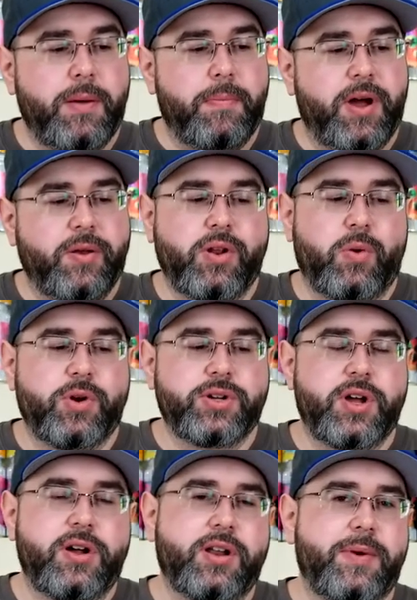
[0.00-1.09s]
But, you know, when you're
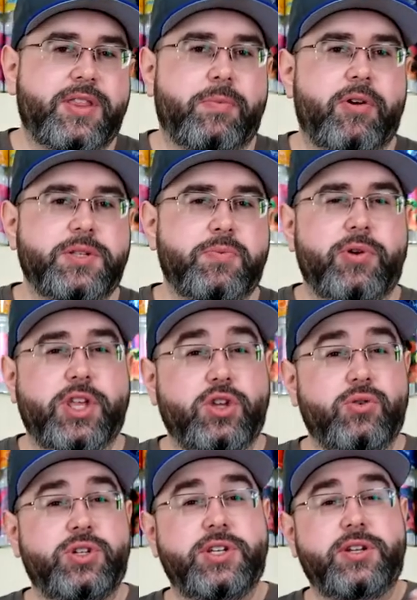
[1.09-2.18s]
talking about the price point, it
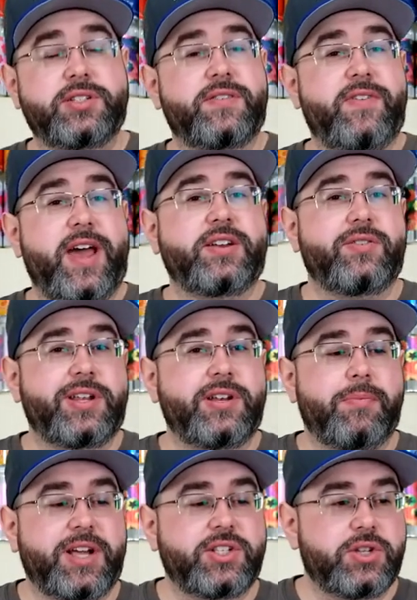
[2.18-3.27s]
usually doesn't factor into
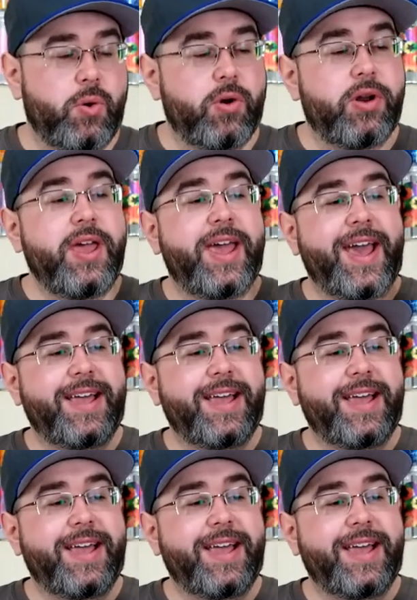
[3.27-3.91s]
my score.